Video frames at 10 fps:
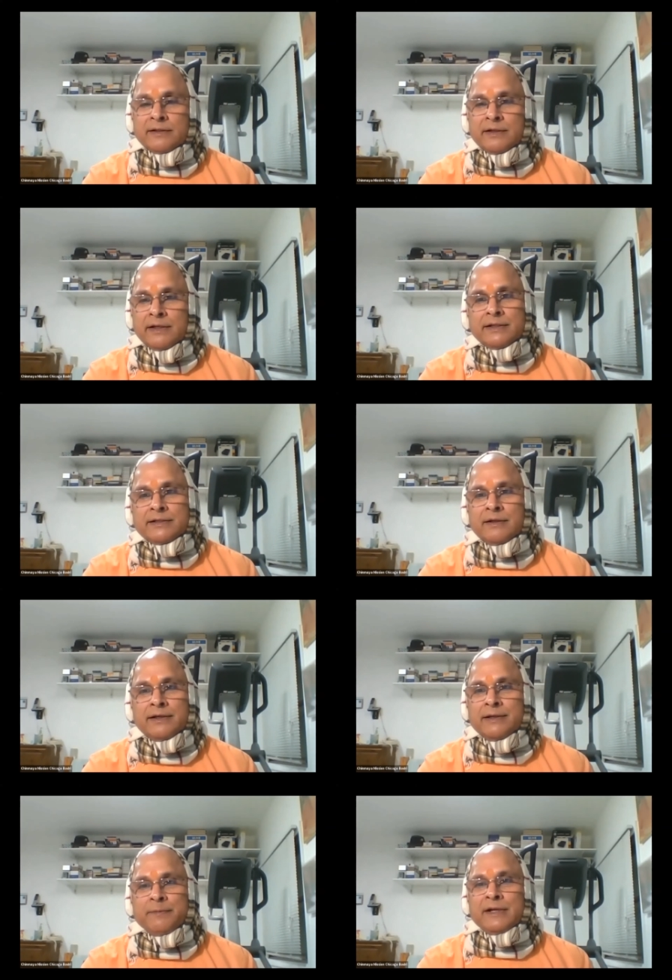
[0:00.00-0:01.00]
It is not
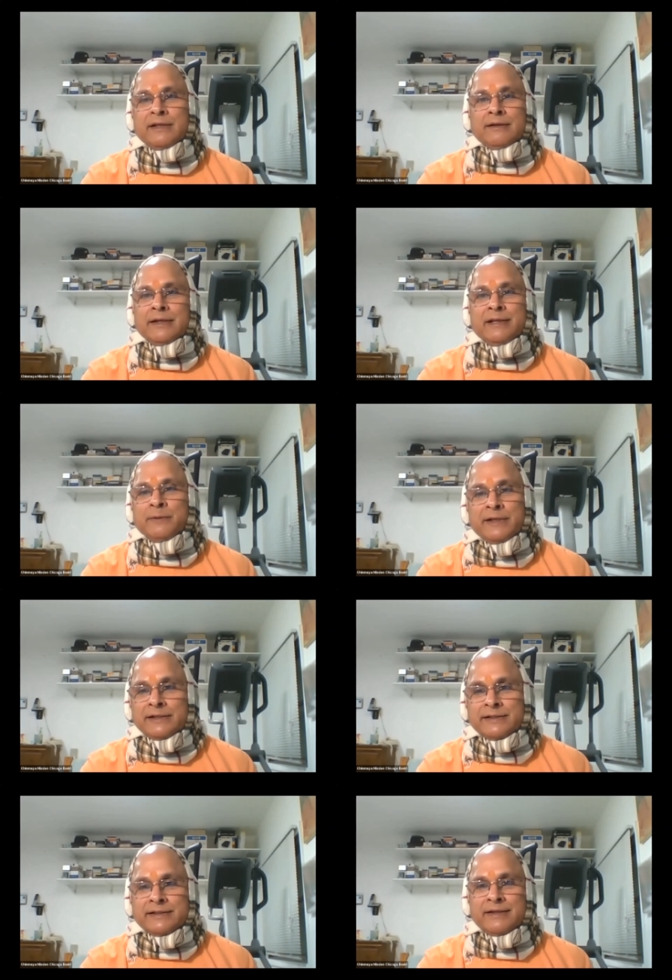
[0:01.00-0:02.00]
depending on anybody else.
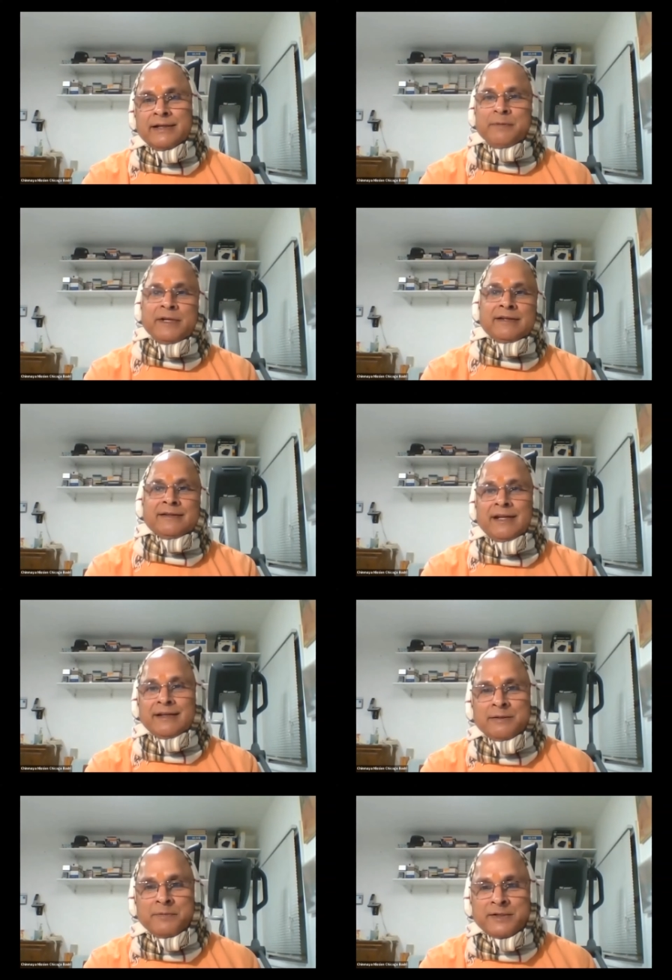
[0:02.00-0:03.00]
It's not depending on
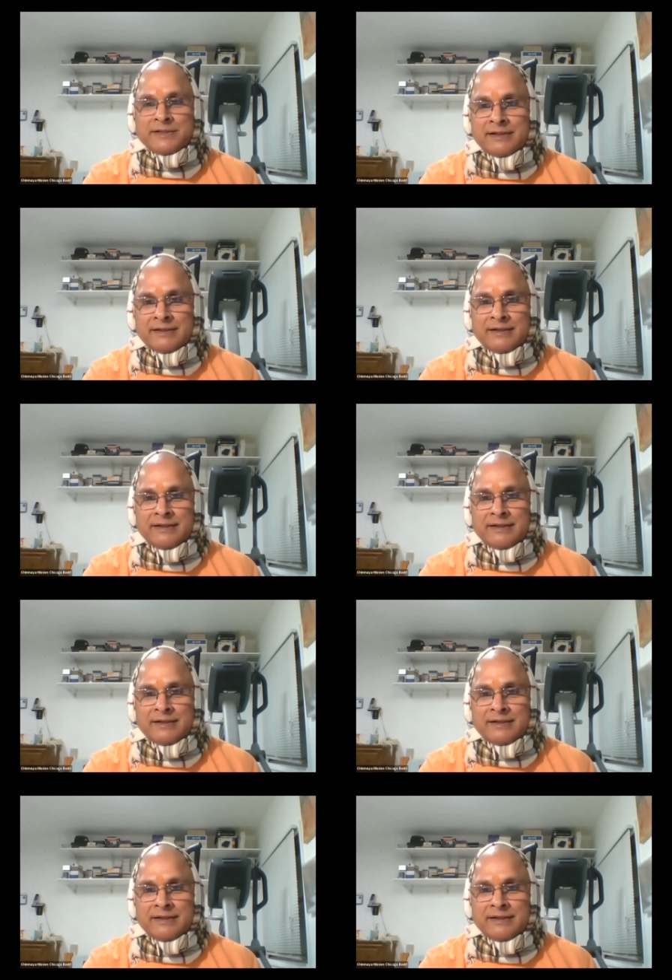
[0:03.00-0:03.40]
another person.